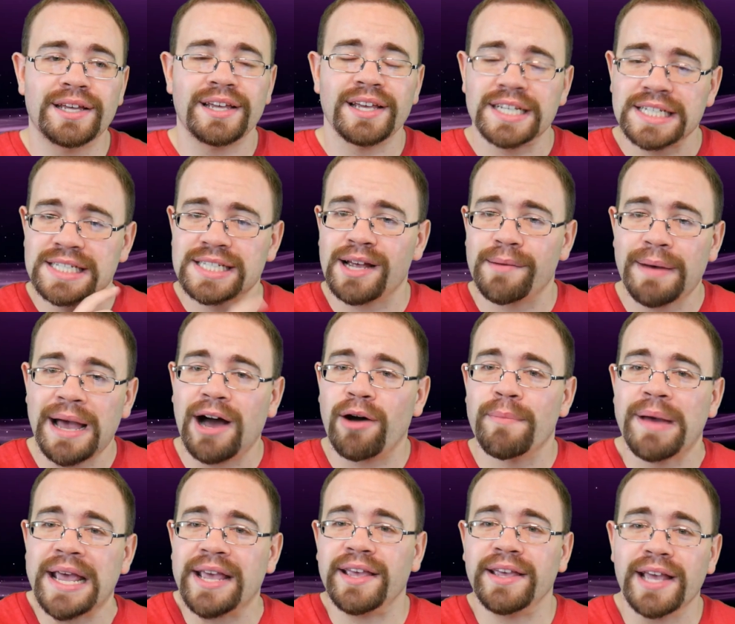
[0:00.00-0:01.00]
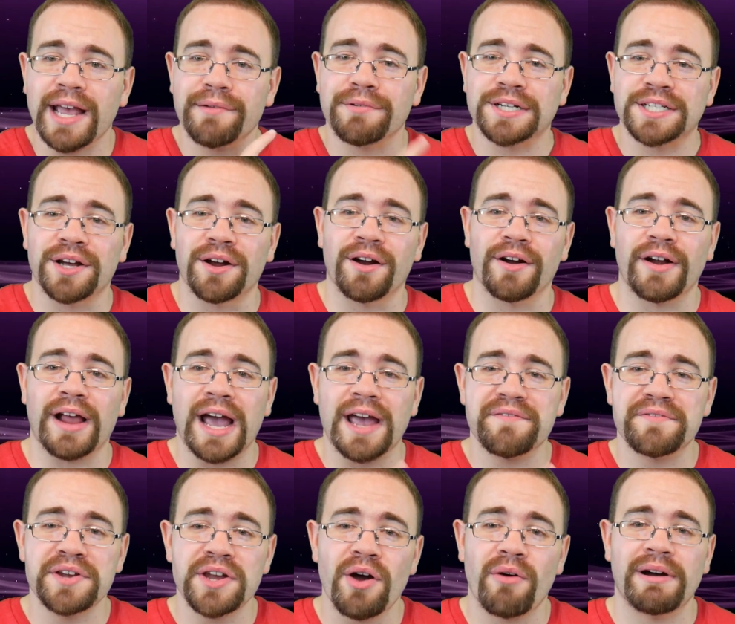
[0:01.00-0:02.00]
is somehow making a return. I
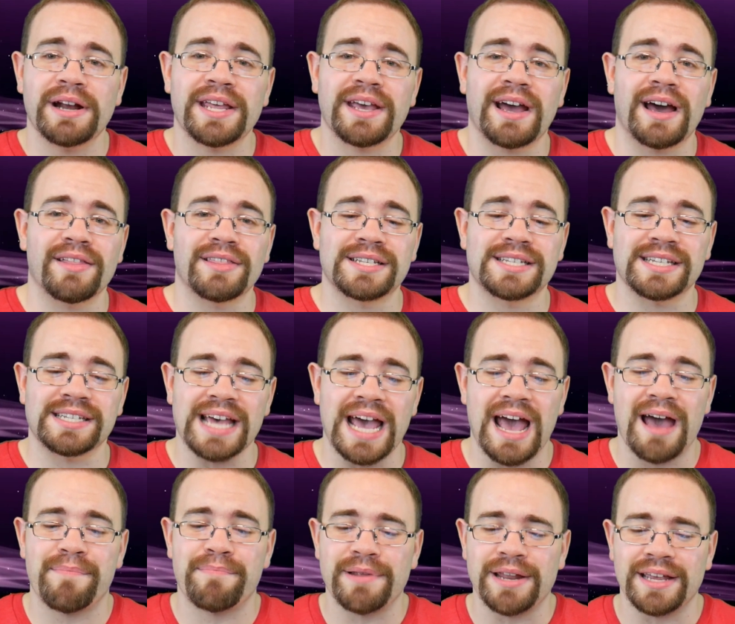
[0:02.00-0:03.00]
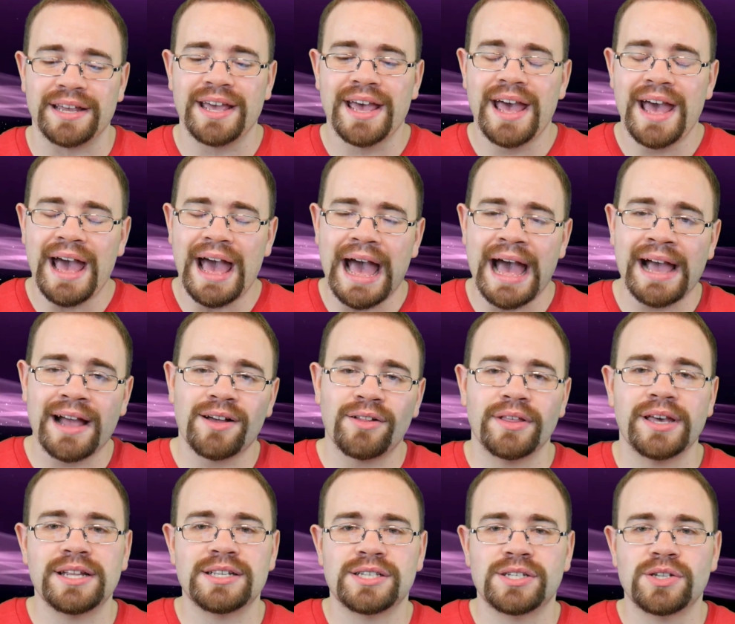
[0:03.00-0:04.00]
have no idea how this is happening.
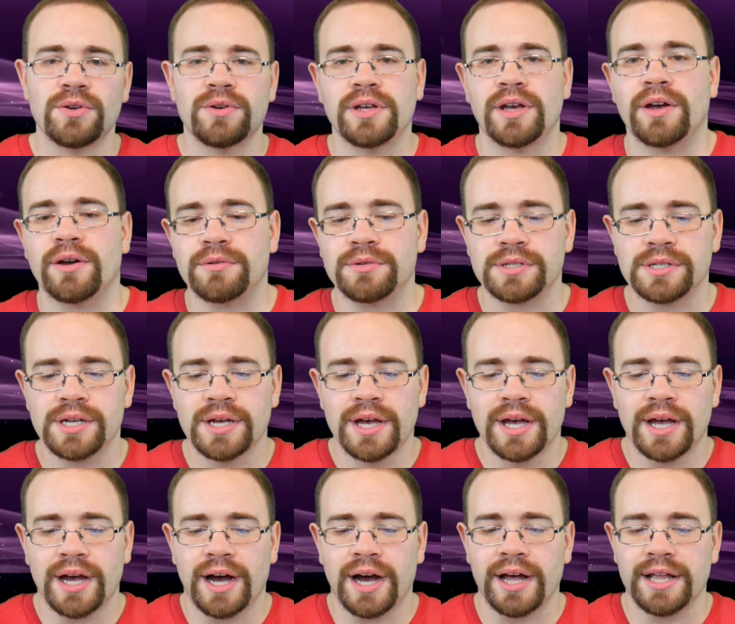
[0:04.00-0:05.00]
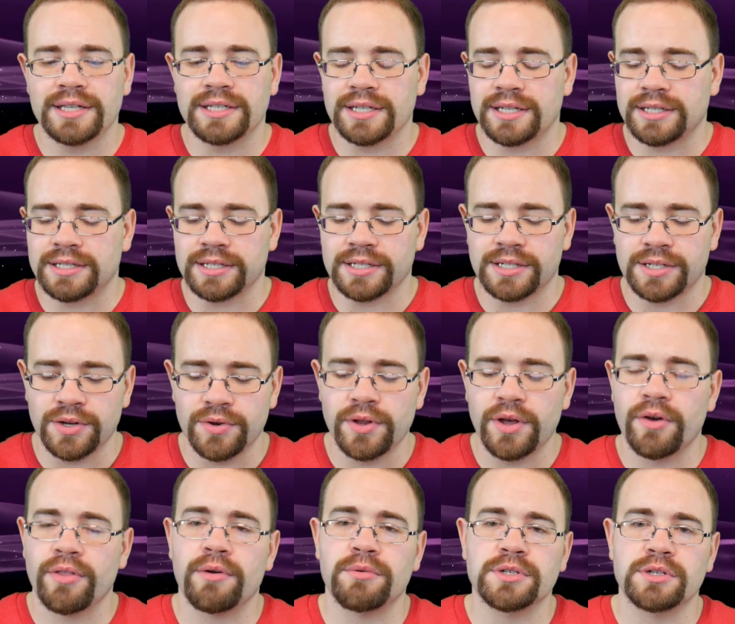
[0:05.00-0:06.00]
Accolade Studios. Uh, it's, it's a
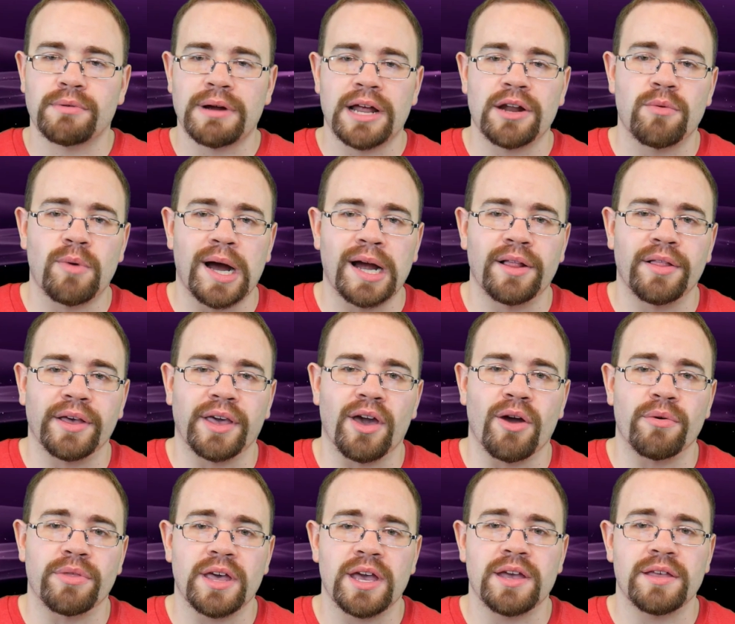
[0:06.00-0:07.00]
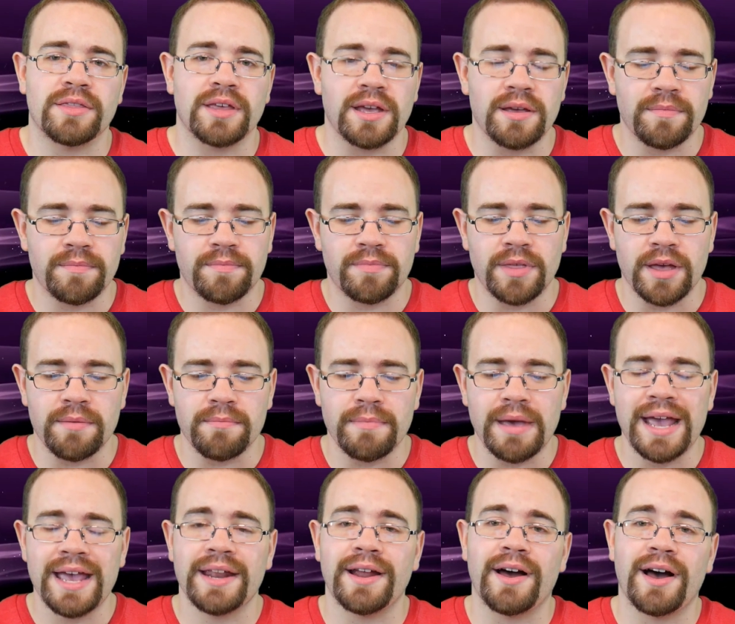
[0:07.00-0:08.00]
studio that was around a while ago. They they they
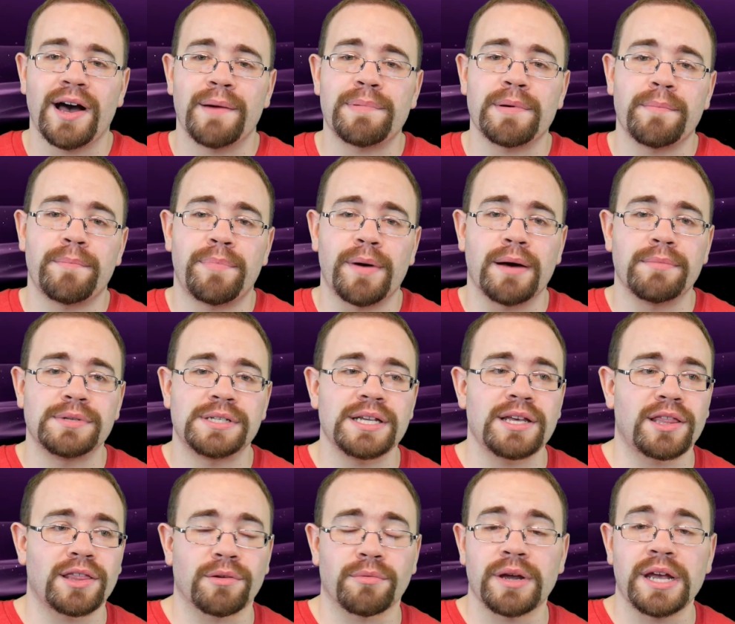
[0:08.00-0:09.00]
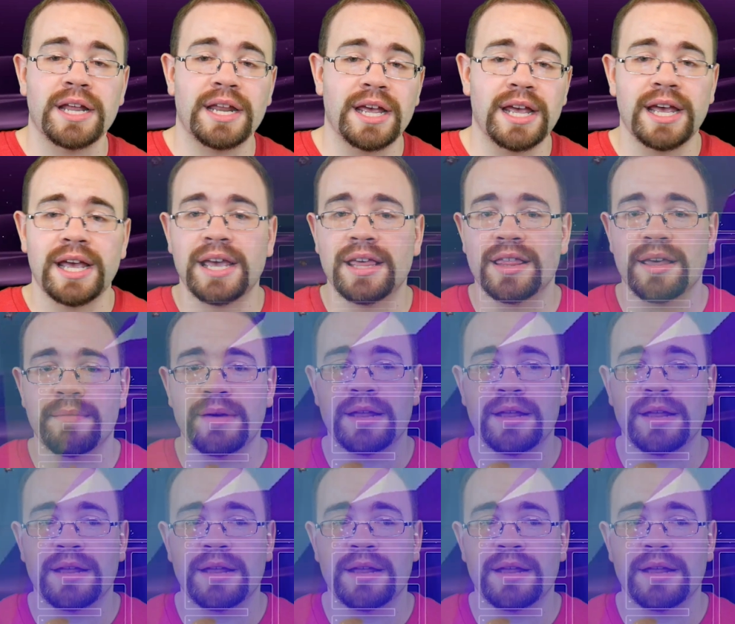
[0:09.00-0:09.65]
made up Bubsy three D. They